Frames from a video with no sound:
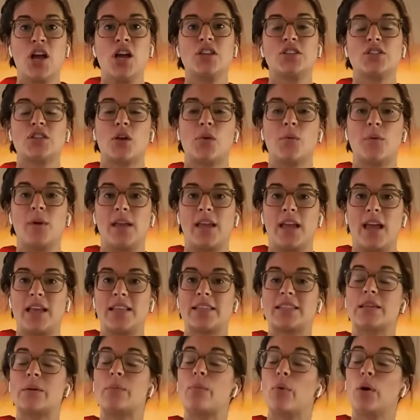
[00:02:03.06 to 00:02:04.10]
so that we get
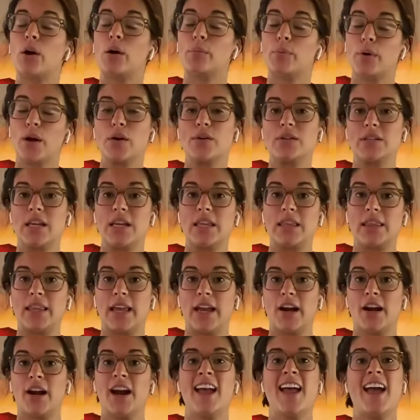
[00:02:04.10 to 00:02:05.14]
some more protein
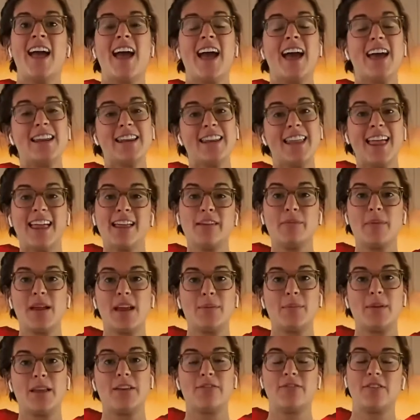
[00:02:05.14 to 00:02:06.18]
there, and then maybe
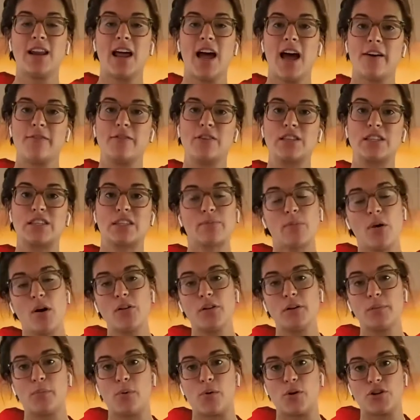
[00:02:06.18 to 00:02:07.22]
even have a smaller
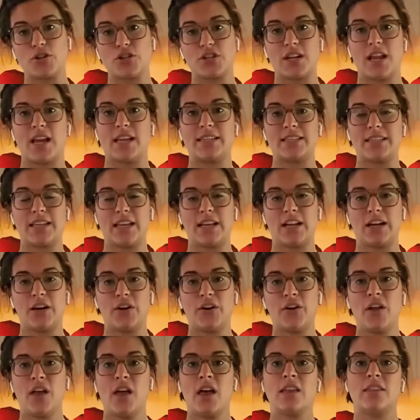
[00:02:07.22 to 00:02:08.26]
portion at dinner,
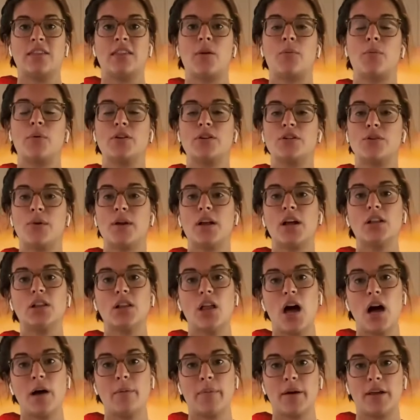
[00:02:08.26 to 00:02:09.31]
then we're doing a
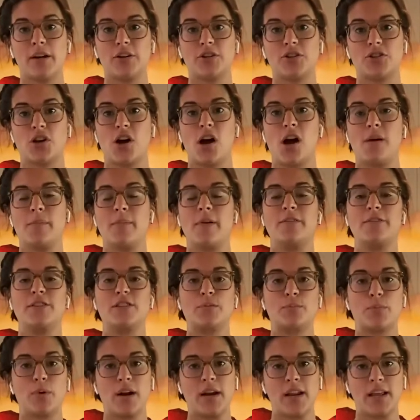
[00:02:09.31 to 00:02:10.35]
lot better job of
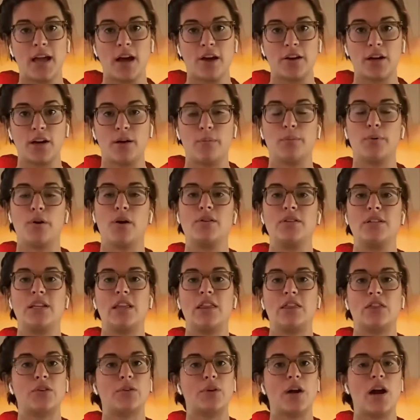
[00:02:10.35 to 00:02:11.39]
spreading out our protein
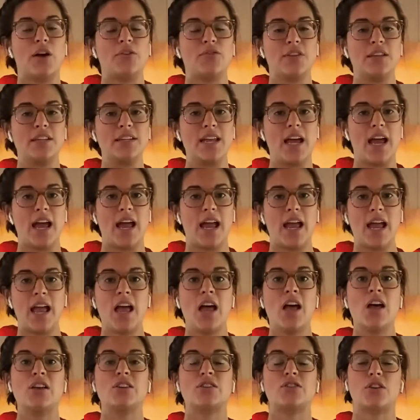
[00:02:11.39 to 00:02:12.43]
throughout the day
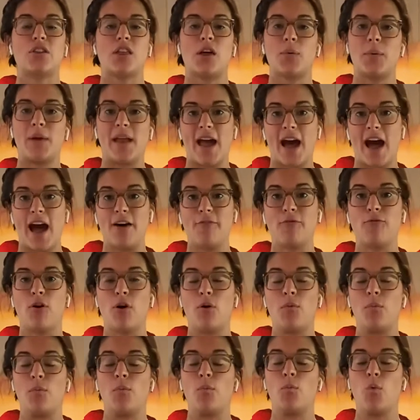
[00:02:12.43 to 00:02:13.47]
so that we have
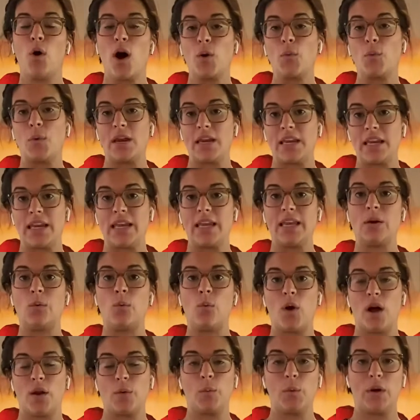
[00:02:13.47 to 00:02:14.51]
what we need
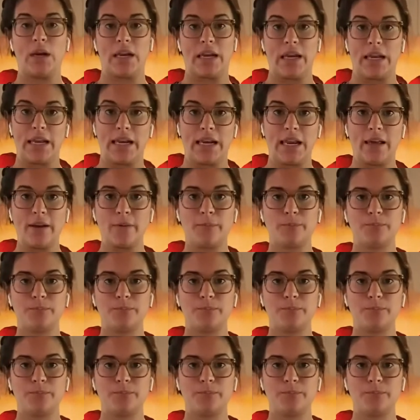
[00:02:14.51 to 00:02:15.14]
when we need it.